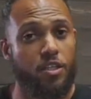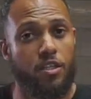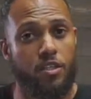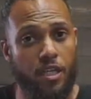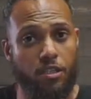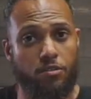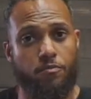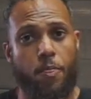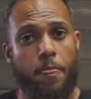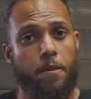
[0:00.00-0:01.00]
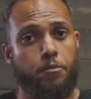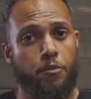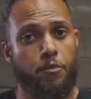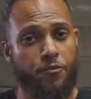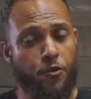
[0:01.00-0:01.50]
Now,
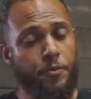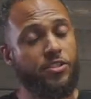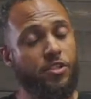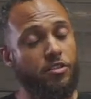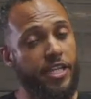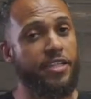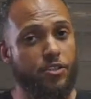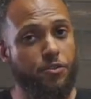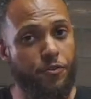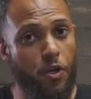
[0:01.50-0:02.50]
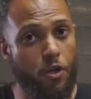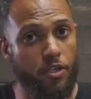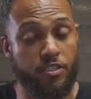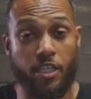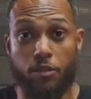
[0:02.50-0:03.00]
before we start taking that too far
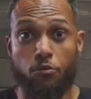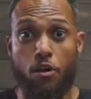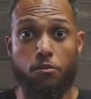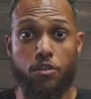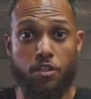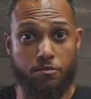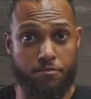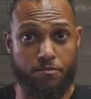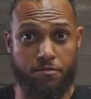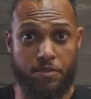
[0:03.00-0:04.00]
and saying, whoa, look, the